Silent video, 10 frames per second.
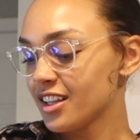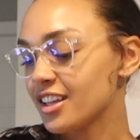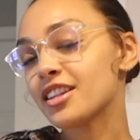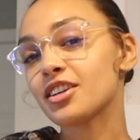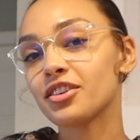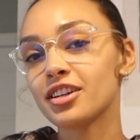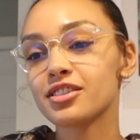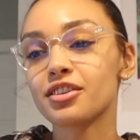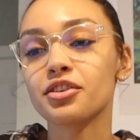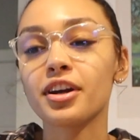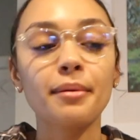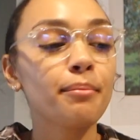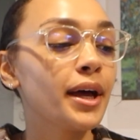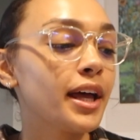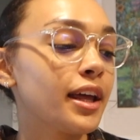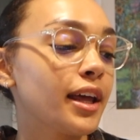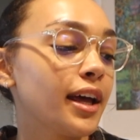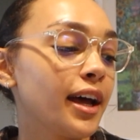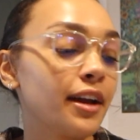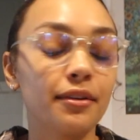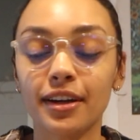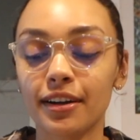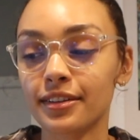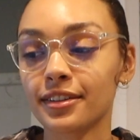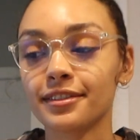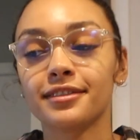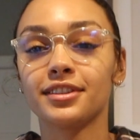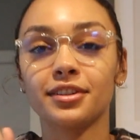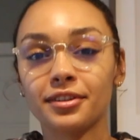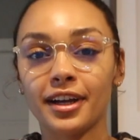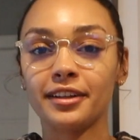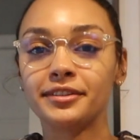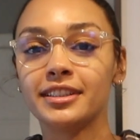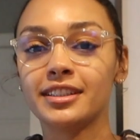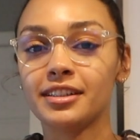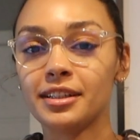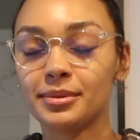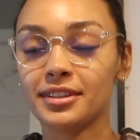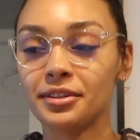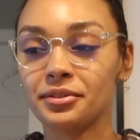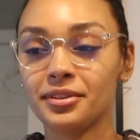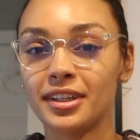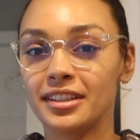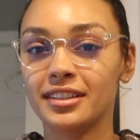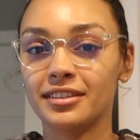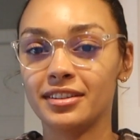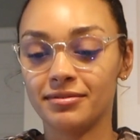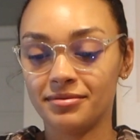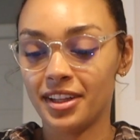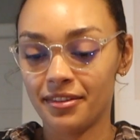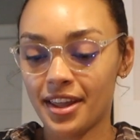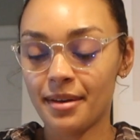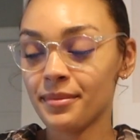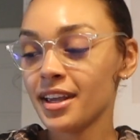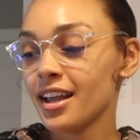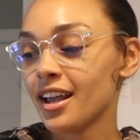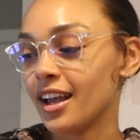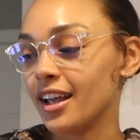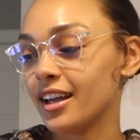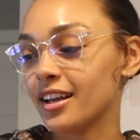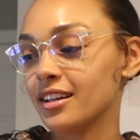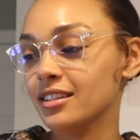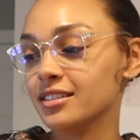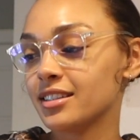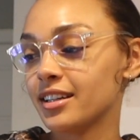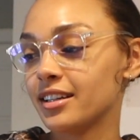aren't great, but I don't care. They're 0 calorie syrups, so I love them. And